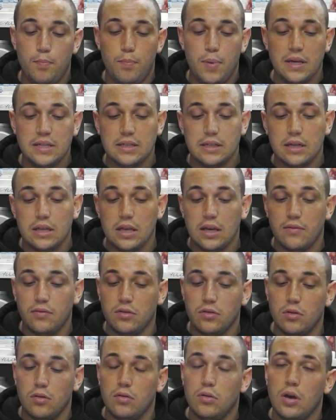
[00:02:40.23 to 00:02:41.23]
Basically,
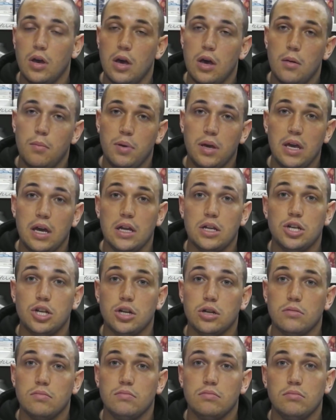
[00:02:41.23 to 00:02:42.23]
if the
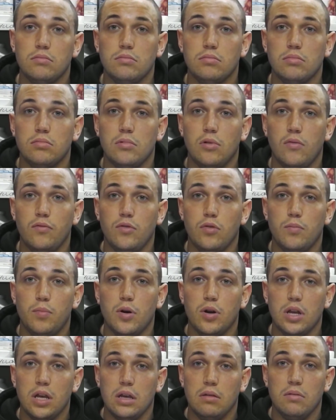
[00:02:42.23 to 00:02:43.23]
pH of your
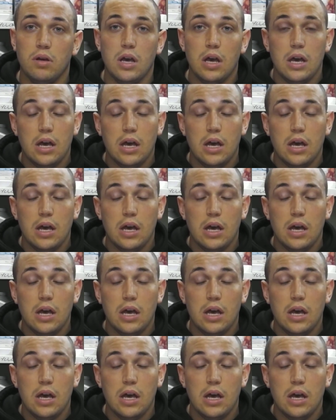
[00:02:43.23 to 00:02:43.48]
body